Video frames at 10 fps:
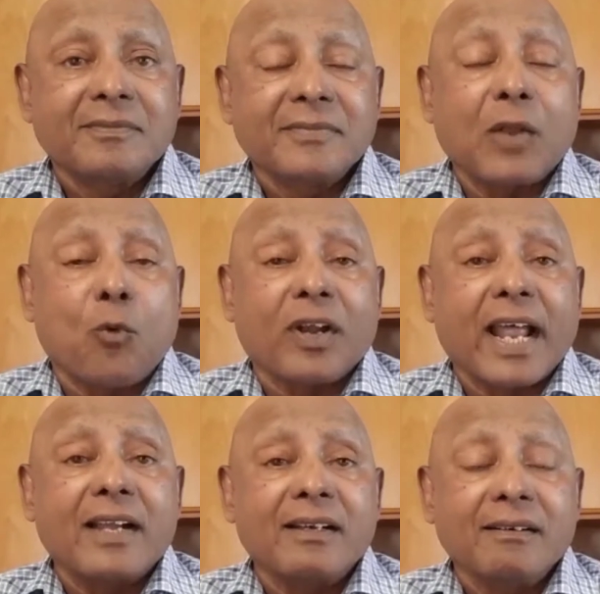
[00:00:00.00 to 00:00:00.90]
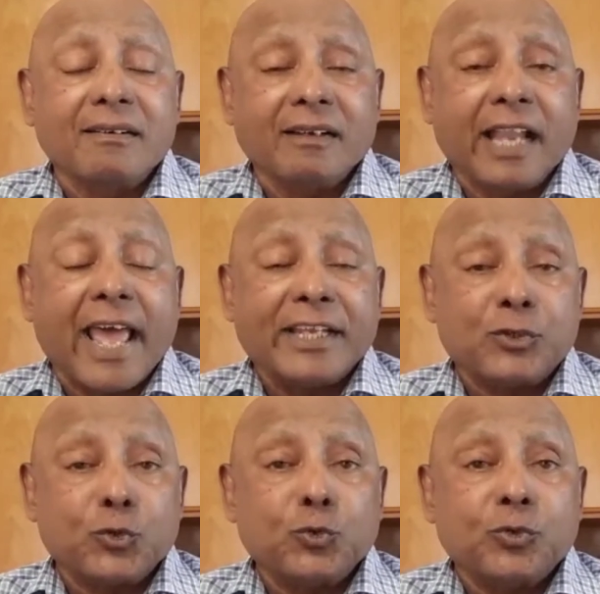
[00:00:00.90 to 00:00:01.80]
then one can die
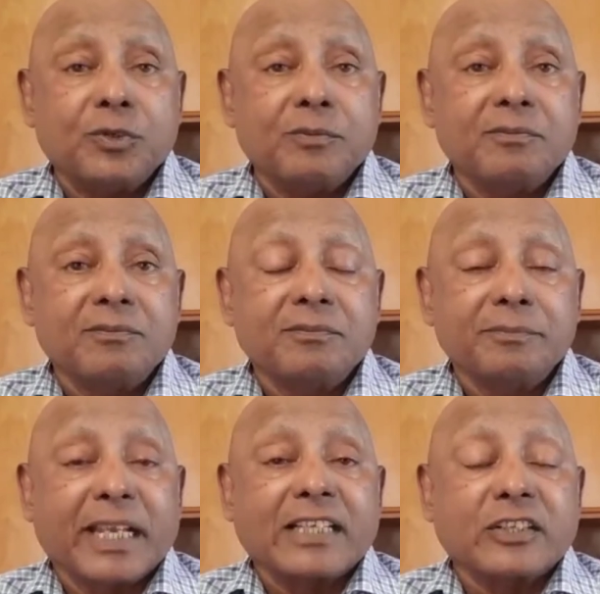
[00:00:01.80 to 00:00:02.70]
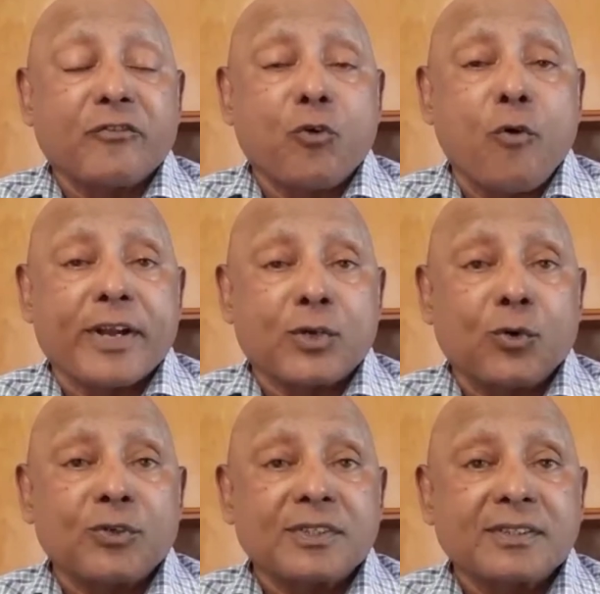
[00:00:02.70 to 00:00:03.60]
too because of
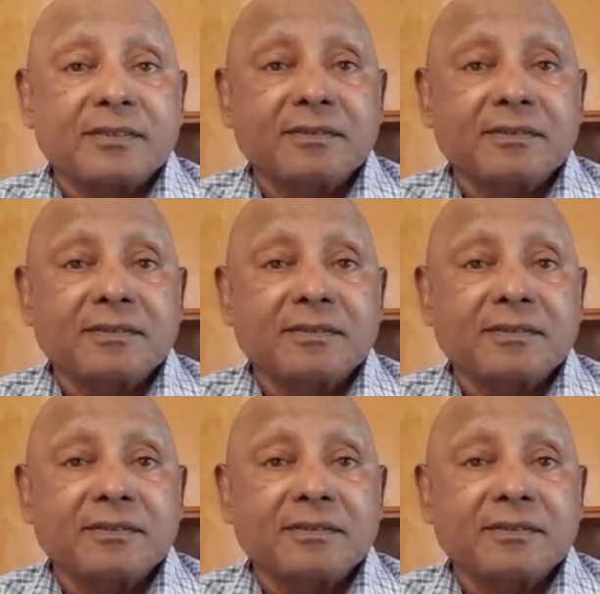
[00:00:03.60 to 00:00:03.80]
overdose.